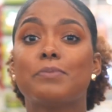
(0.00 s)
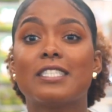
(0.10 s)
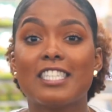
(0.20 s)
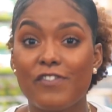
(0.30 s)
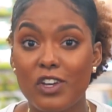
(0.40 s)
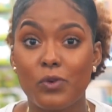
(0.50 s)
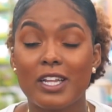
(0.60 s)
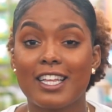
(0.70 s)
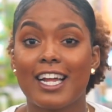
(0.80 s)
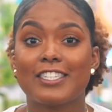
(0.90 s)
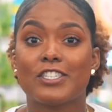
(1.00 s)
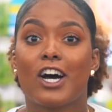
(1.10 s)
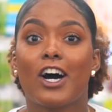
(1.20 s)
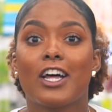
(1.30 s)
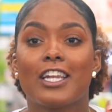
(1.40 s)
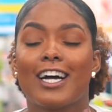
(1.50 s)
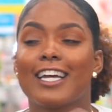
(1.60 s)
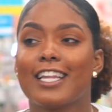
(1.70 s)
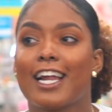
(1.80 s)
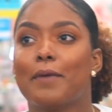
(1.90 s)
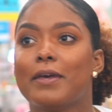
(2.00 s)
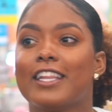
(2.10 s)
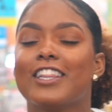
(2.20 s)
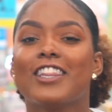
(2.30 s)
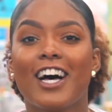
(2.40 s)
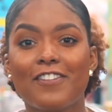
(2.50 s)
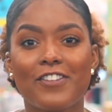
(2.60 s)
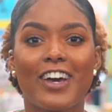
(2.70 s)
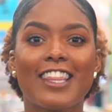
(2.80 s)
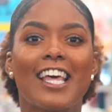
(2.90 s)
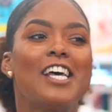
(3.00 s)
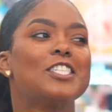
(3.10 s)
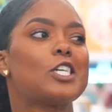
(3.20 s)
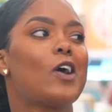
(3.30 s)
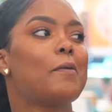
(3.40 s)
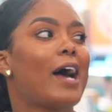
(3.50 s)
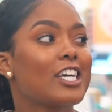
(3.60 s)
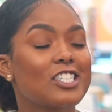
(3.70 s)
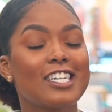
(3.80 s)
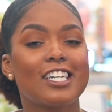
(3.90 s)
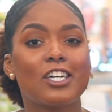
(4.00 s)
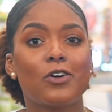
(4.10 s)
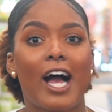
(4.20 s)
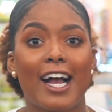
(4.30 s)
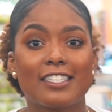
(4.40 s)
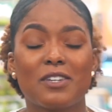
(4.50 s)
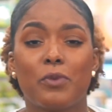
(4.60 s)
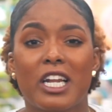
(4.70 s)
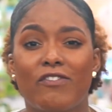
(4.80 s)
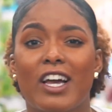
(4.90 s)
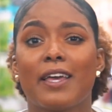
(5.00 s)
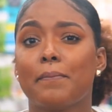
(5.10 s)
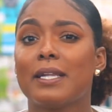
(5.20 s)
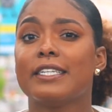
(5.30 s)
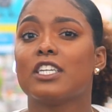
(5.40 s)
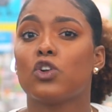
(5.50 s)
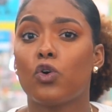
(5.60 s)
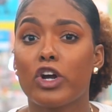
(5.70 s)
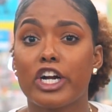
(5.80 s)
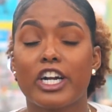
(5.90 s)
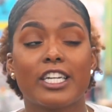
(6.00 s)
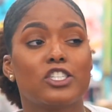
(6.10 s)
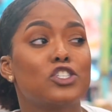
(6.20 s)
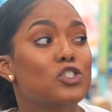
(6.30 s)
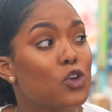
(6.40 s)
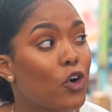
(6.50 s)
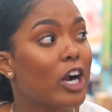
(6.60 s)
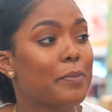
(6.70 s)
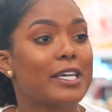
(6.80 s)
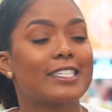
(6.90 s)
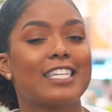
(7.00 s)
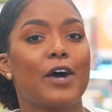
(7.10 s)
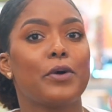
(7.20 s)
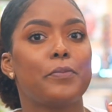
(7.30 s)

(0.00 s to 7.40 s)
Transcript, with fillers: specific one that I saw online that I'm in love with, so I'm actually going to go ask someone if I can place an order in store because that